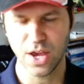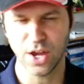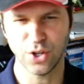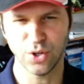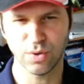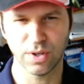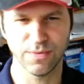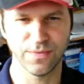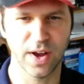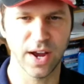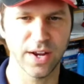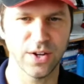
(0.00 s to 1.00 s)
And you can
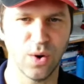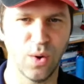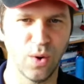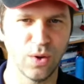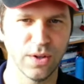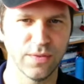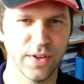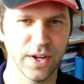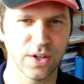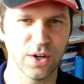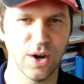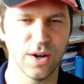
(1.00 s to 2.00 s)
find all of
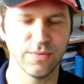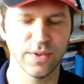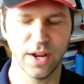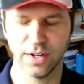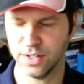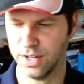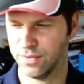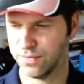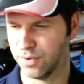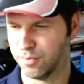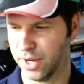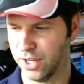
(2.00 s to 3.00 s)
their contact
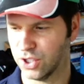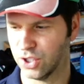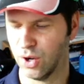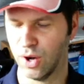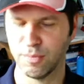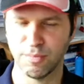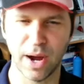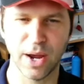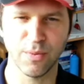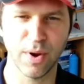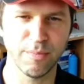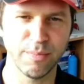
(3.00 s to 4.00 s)
information on my
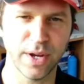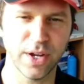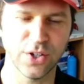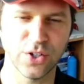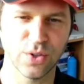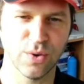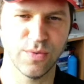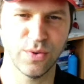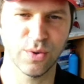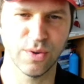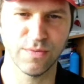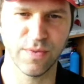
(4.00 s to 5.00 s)
webpage. So if
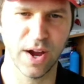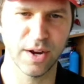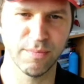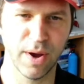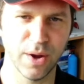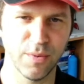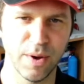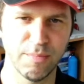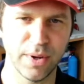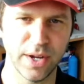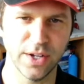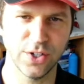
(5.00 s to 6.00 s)
you can find my
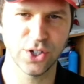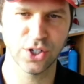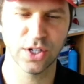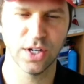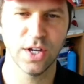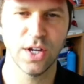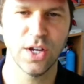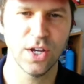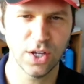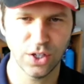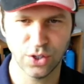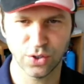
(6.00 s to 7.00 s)
webpage,
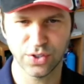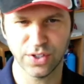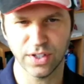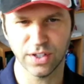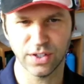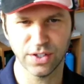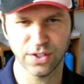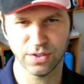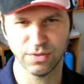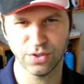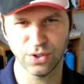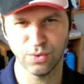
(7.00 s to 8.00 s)
you'll see a list
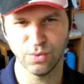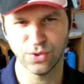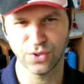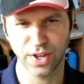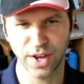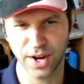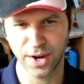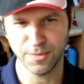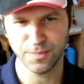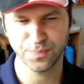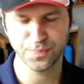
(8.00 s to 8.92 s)
of students there.